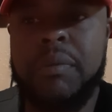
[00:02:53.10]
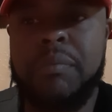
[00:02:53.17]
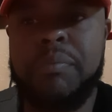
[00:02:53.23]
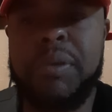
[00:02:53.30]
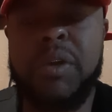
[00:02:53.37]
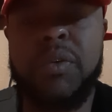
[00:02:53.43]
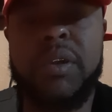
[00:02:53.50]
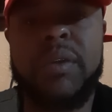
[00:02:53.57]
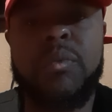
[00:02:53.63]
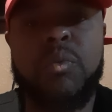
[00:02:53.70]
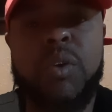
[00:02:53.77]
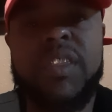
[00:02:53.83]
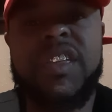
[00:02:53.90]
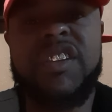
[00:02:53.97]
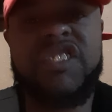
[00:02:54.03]
building
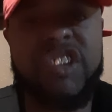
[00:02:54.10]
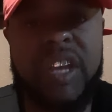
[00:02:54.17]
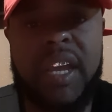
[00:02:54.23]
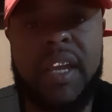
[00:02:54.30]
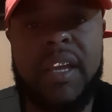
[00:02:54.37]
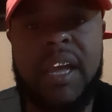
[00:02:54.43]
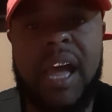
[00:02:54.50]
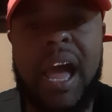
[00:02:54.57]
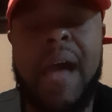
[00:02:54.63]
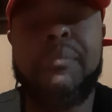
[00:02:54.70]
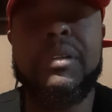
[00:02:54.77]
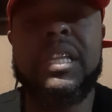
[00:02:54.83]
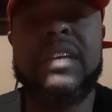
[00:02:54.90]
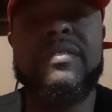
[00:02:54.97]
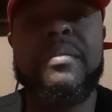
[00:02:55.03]
with a chick. I
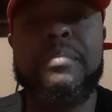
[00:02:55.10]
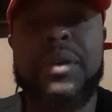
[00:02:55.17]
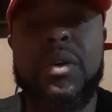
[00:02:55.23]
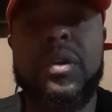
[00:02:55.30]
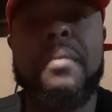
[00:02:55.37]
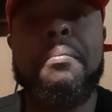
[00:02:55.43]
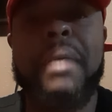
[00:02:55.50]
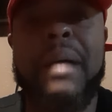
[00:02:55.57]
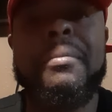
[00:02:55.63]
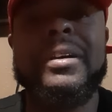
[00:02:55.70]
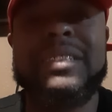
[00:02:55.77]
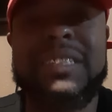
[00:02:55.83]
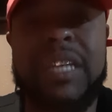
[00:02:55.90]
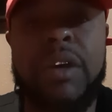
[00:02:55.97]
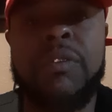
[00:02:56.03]
believe in building by
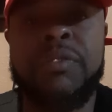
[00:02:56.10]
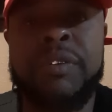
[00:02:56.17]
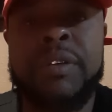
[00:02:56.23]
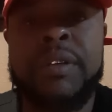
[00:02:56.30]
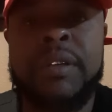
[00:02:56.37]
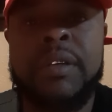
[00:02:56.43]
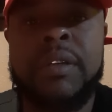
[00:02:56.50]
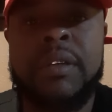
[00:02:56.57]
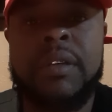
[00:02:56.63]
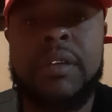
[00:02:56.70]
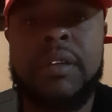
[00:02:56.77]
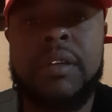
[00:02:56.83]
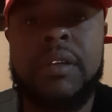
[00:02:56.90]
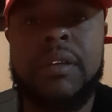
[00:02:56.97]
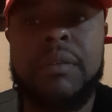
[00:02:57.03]
myself.
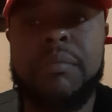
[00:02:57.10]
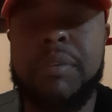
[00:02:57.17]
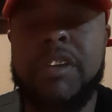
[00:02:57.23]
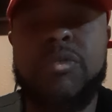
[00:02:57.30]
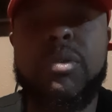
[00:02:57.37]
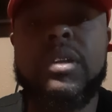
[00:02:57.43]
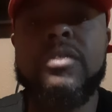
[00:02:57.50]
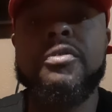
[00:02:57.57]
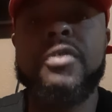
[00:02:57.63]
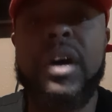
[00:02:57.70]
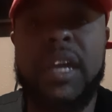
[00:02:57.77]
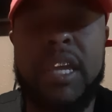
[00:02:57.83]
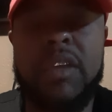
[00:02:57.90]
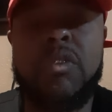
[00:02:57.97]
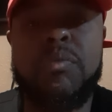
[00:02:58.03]
Bitch, what the
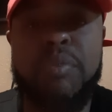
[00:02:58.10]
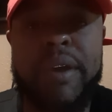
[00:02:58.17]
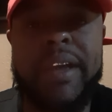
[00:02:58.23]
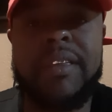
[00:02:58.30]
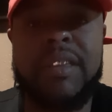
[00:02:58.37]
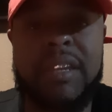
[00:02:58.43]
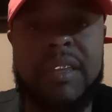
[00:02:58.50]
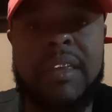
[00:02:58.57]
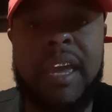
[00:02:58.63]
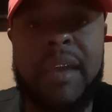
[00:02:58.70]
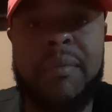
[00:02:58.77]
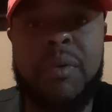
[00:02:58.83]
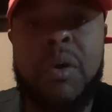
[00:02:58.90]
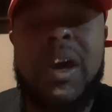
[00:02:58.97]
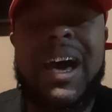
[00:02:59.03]
fuck can you bring to the
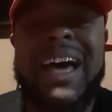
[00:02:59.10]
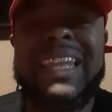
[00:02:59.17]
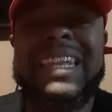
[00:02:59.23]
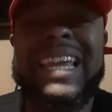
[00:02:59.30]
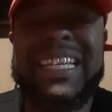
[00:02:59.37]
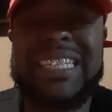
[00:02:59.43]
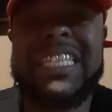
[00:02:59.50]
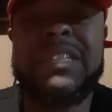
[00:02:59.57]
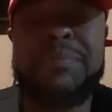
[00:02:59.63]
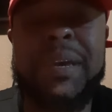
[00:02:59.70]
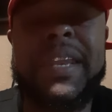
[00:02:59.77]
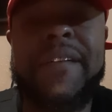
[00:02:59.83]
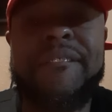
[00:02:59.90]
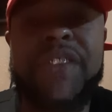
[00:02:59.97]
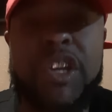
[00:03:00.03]
table unless it's
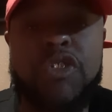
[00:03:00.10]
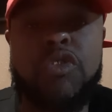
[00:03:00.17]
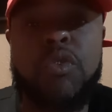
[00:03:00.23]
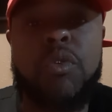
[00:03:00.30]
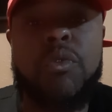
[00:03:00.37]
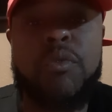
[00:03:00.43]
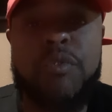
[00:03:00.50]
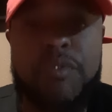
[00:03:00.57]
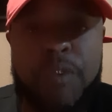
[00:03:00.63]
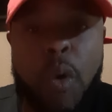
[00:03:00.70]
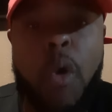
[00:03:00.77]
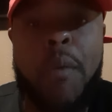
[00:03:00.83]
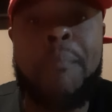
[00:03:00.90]
beneficial for